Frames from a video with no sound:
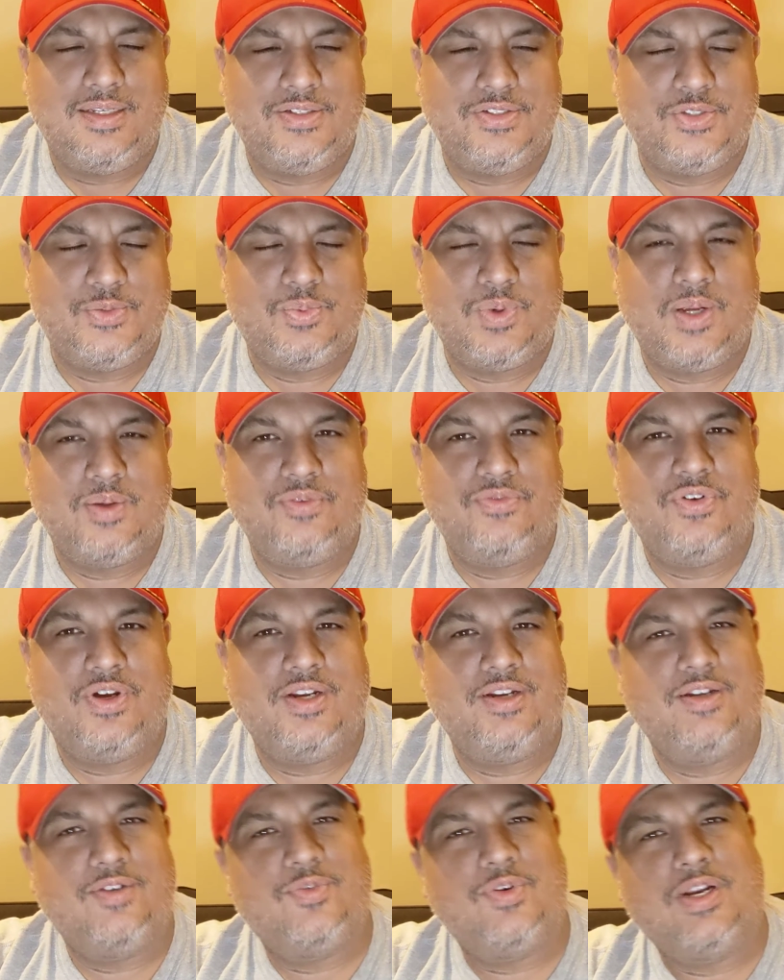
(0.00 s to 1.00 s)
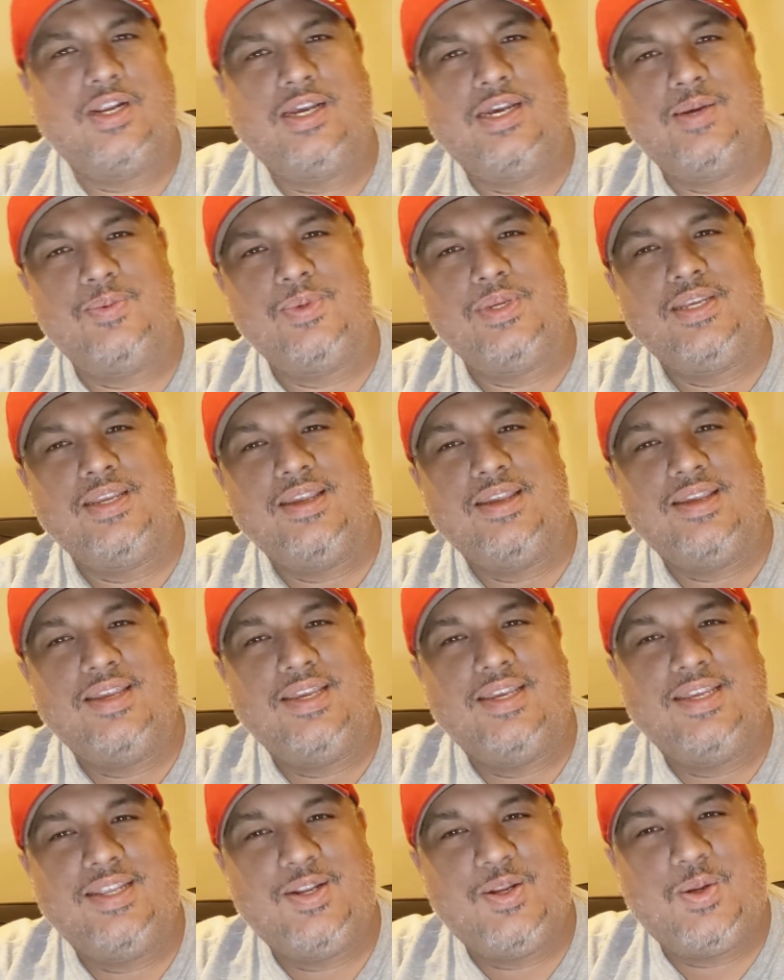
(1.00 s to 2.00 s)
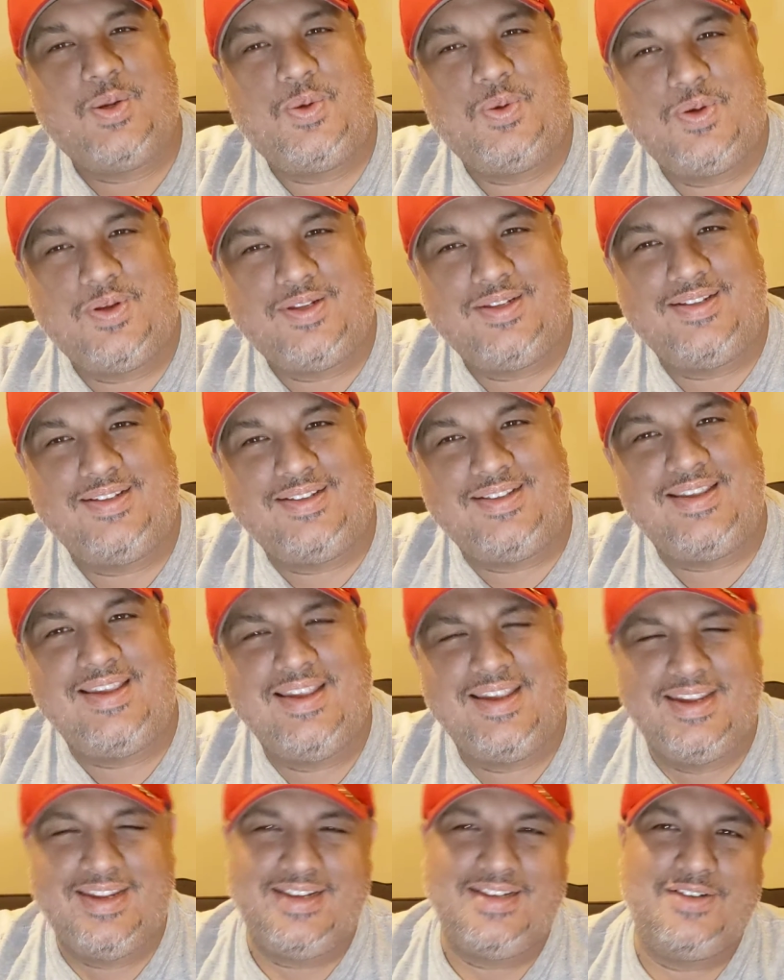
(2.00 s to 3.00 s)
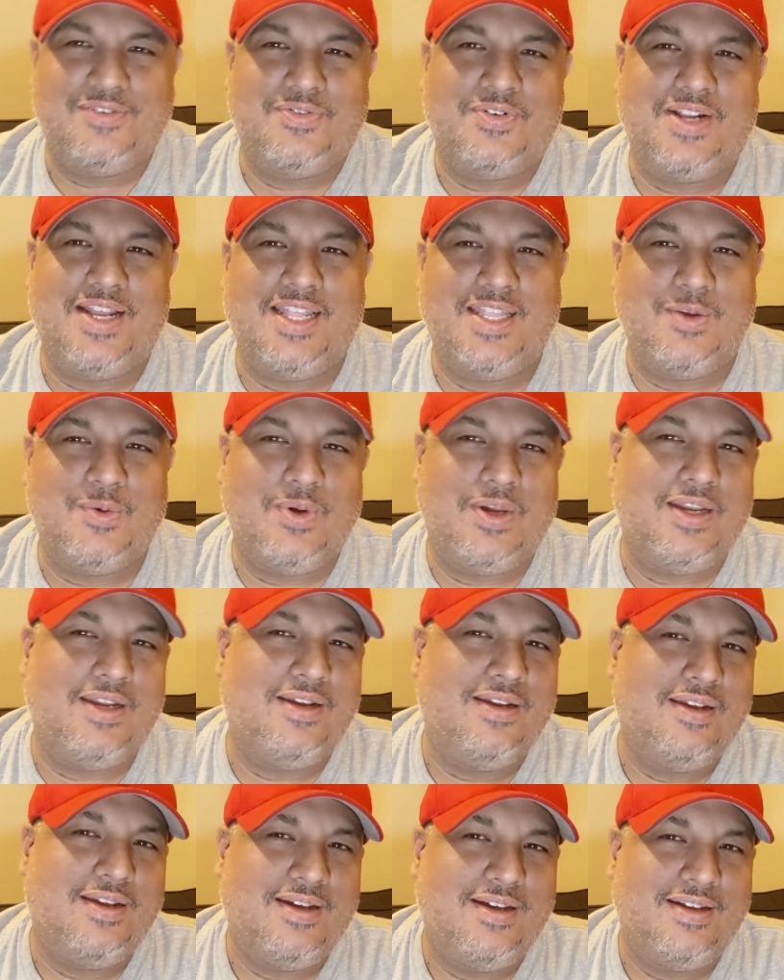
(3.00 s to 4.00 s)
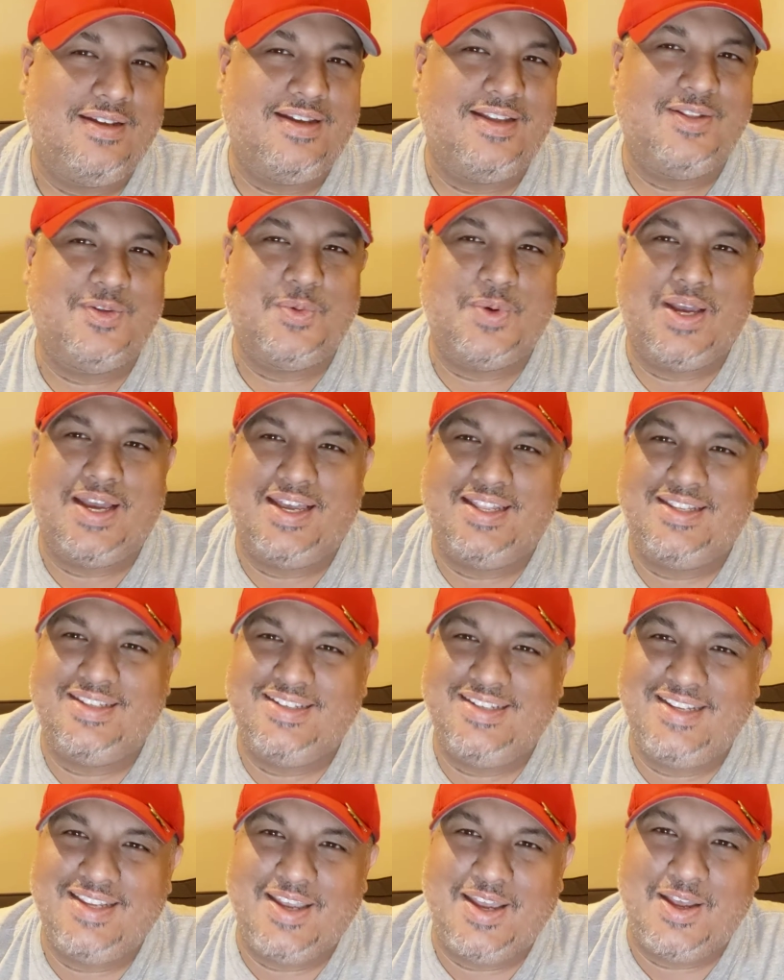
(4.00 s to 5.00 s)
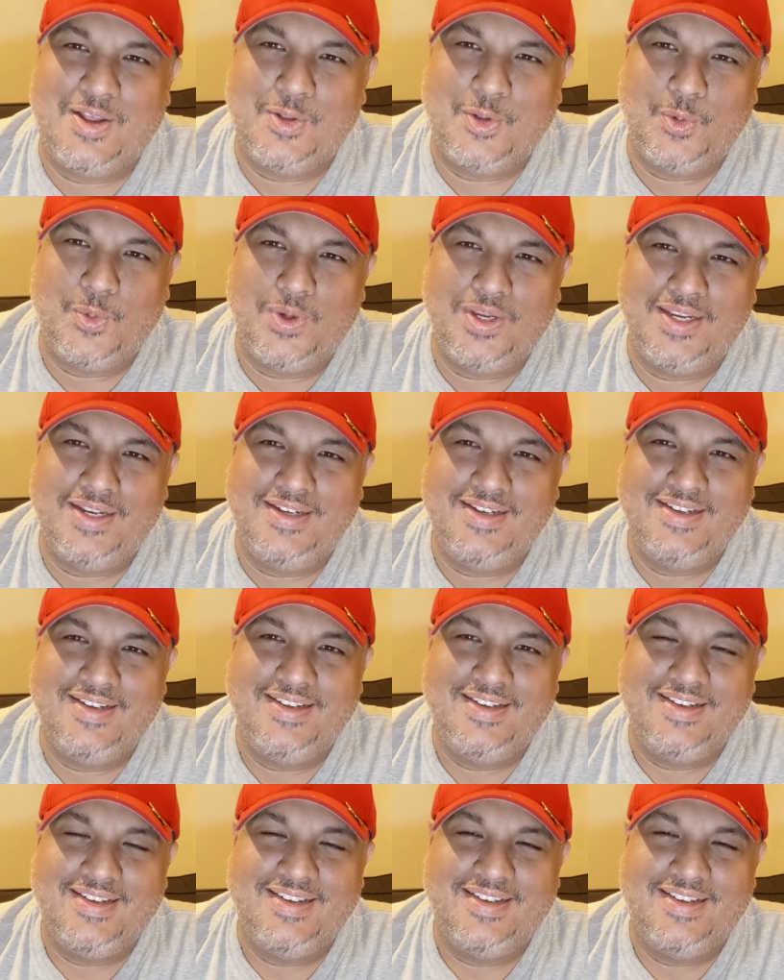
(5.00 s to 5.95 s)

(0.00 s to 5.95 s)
You should probably find a different hobby. And a different holiday. Holloway?